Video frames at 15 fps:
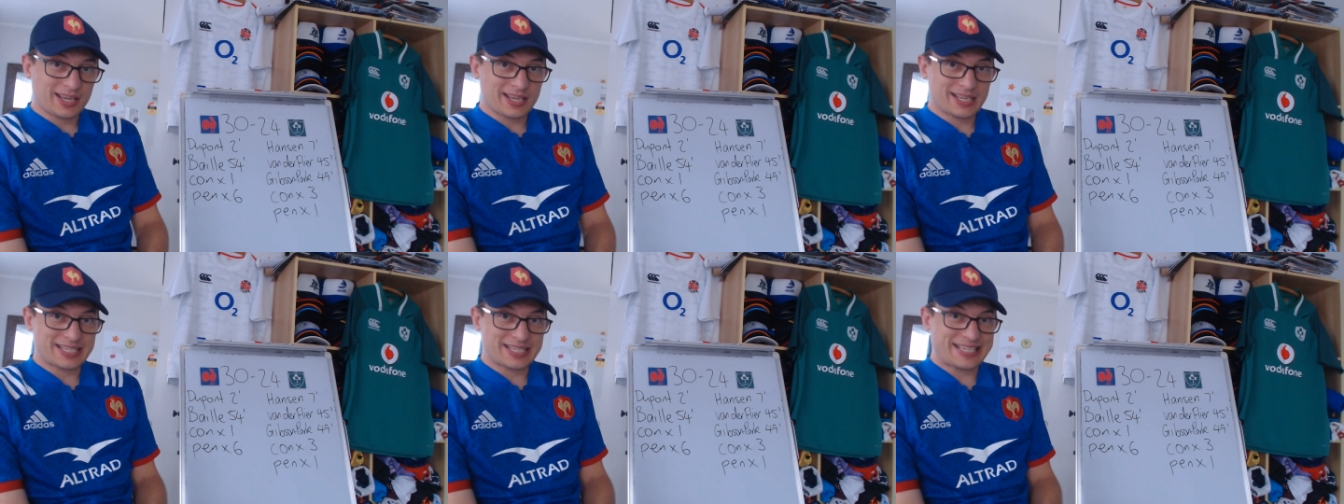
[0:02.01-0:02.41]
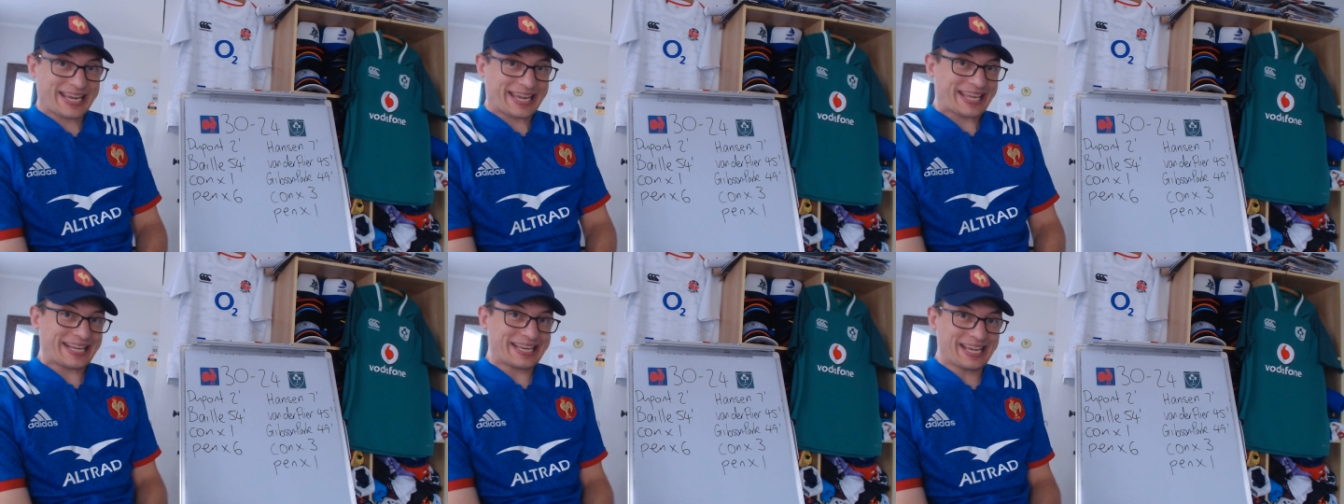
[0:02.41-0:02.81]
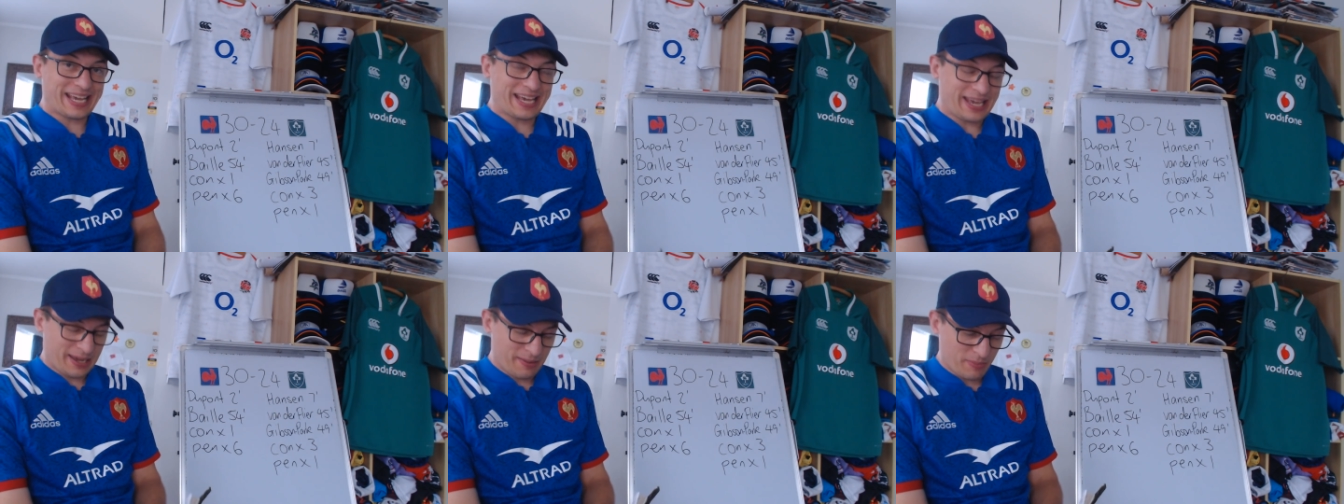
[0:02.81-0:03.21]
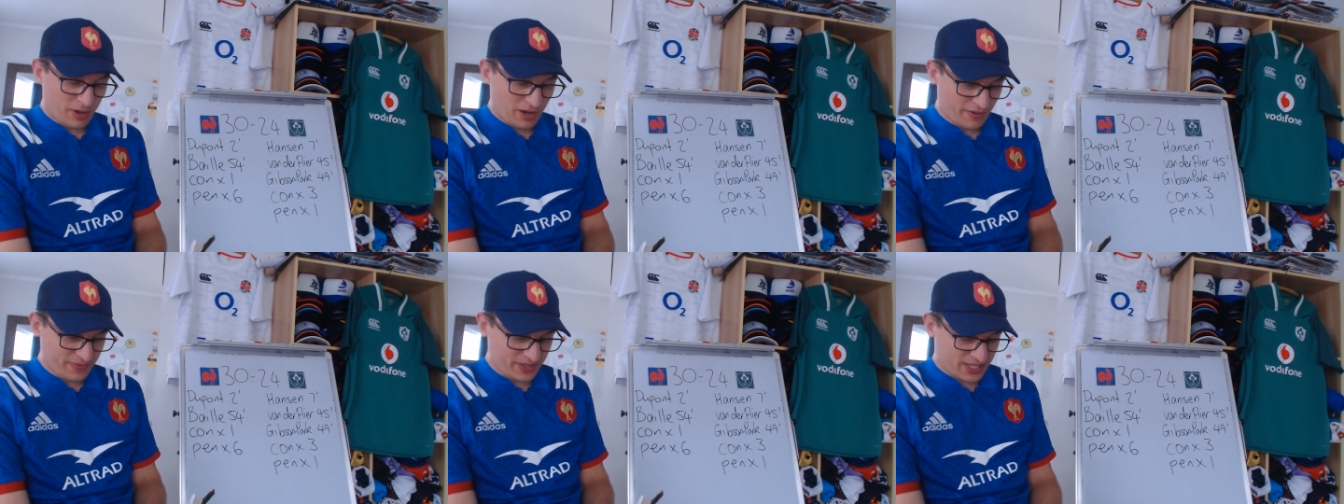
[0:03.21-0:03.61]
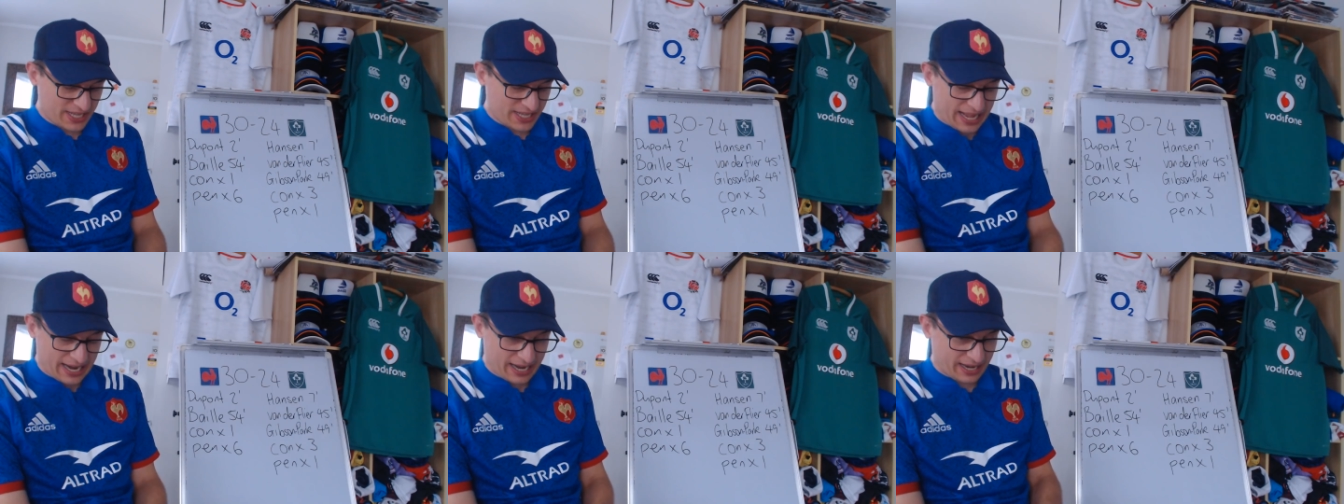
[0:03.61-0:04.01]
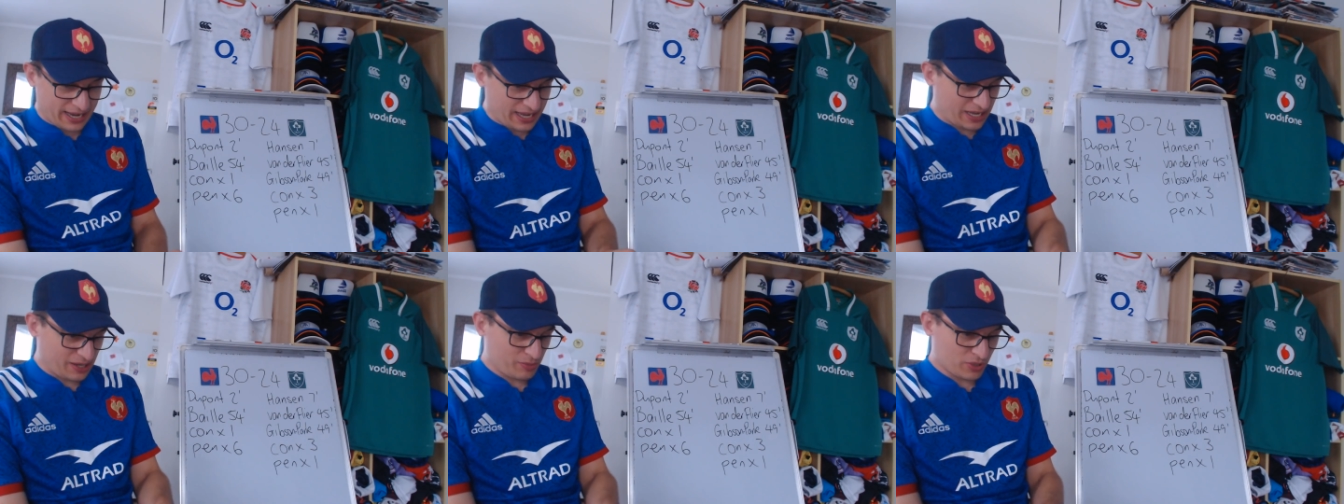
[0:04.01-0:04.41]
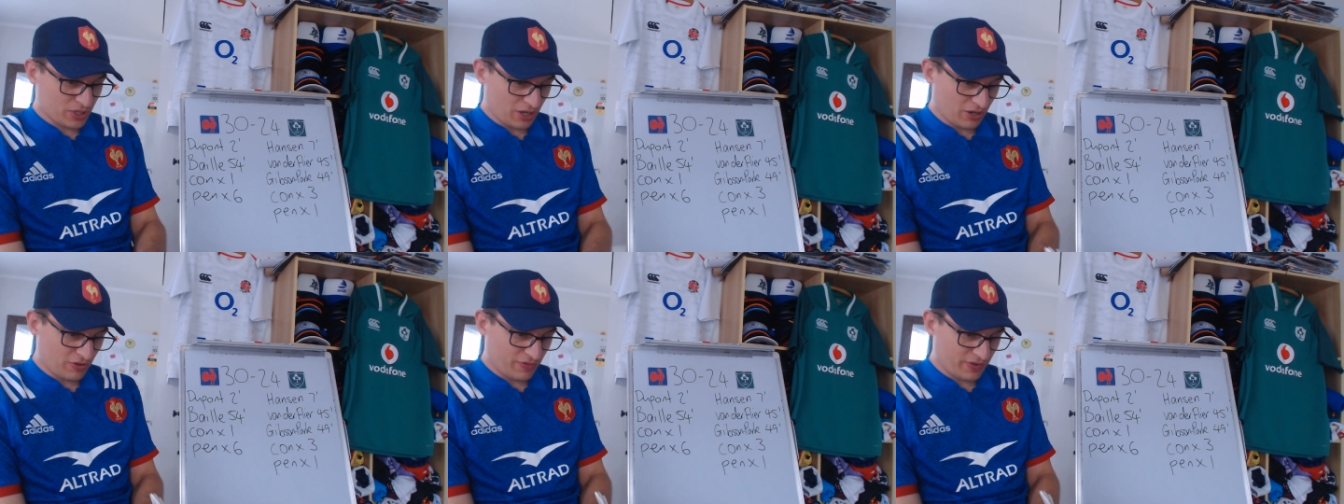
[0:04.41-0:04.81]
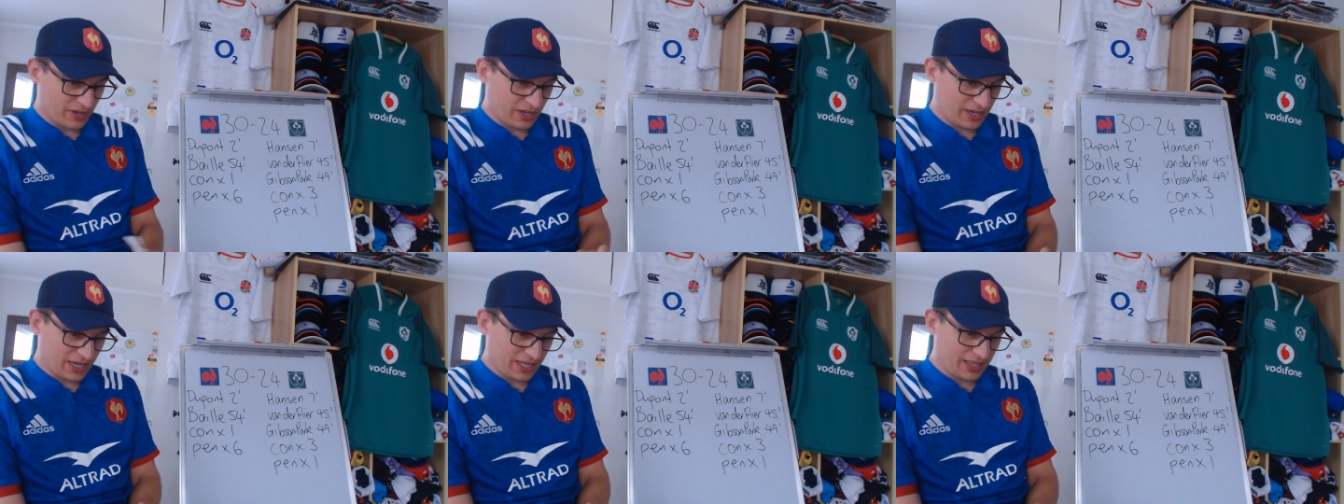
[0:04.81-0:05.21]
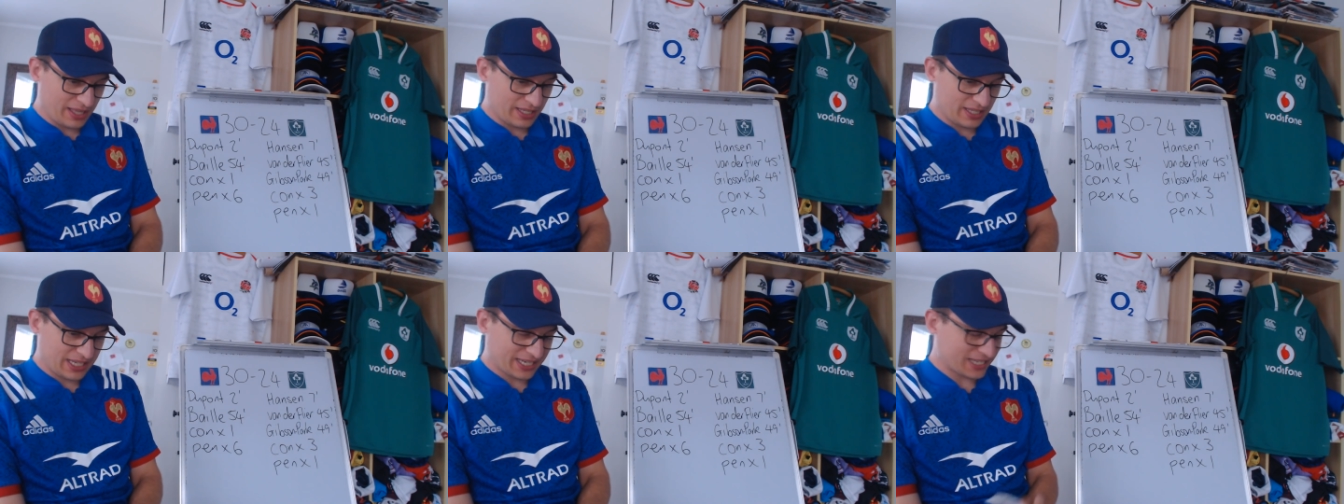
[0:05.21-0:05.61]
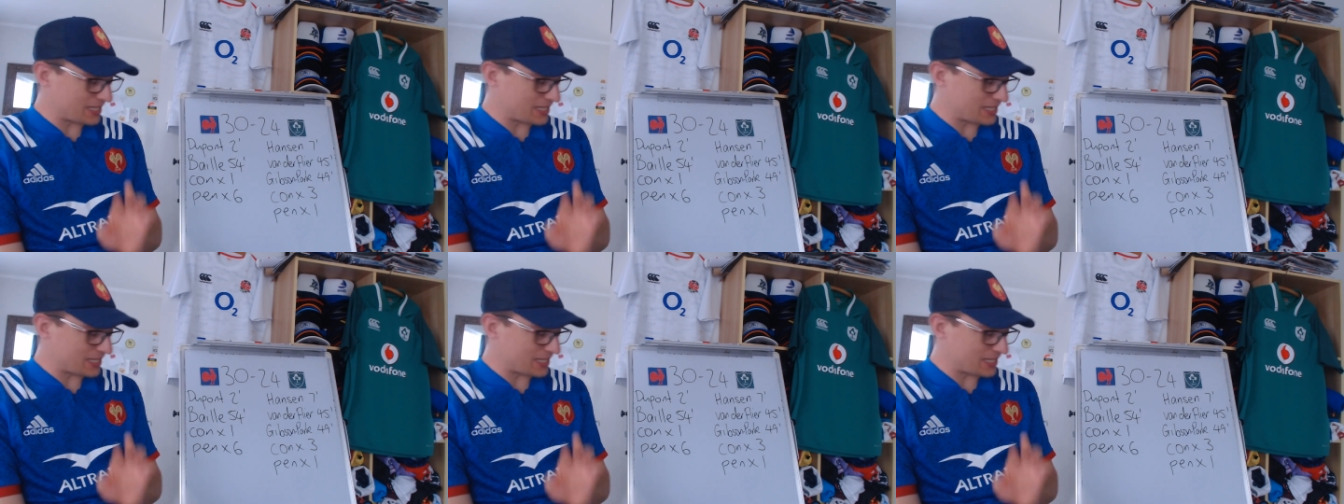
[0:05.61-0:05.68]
Second game of the Saturday games over in the Six